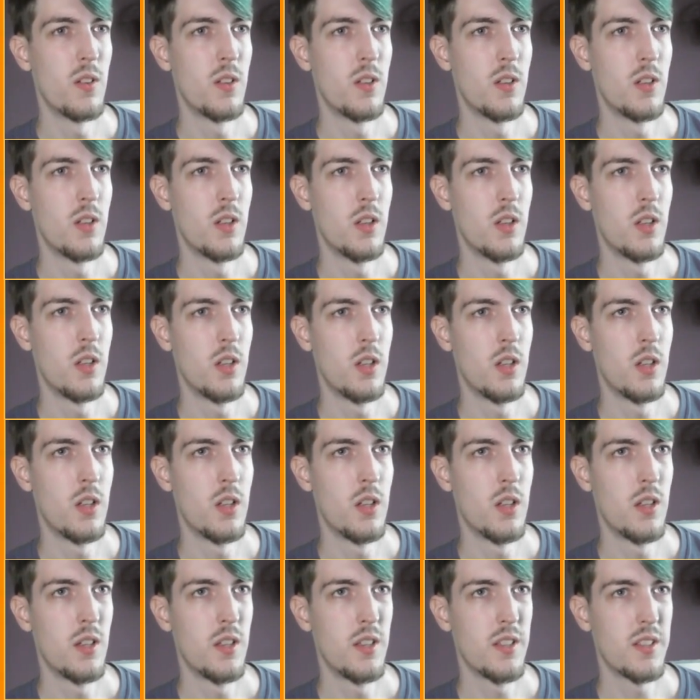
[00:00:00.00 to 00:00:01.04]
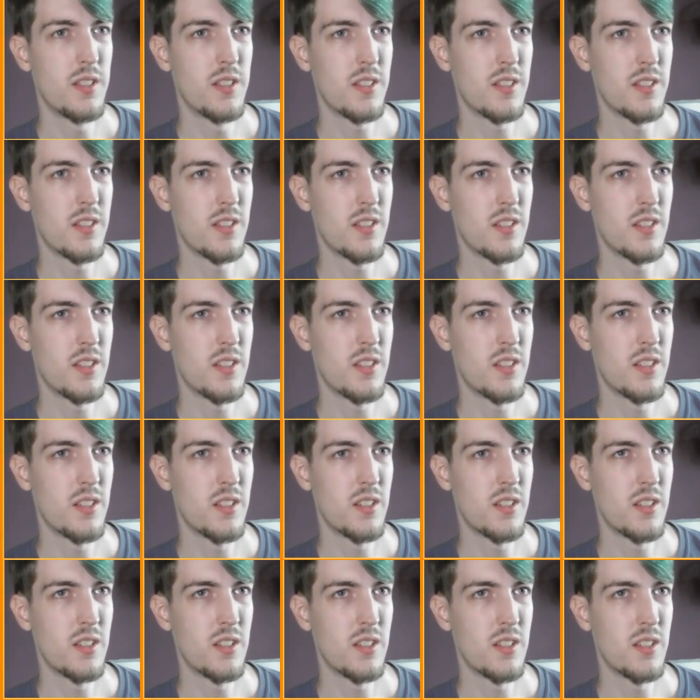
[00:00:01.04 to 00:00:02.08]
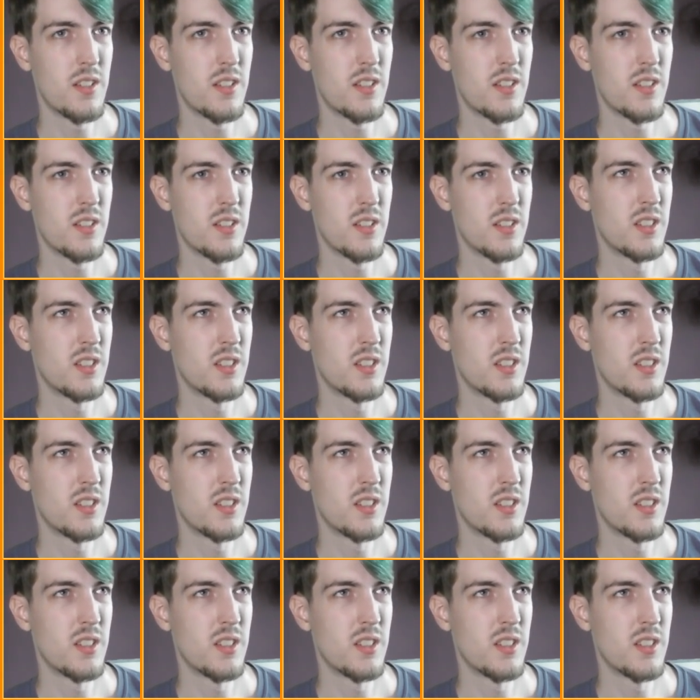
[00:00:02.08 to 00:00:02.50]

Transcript: Nobody speaks.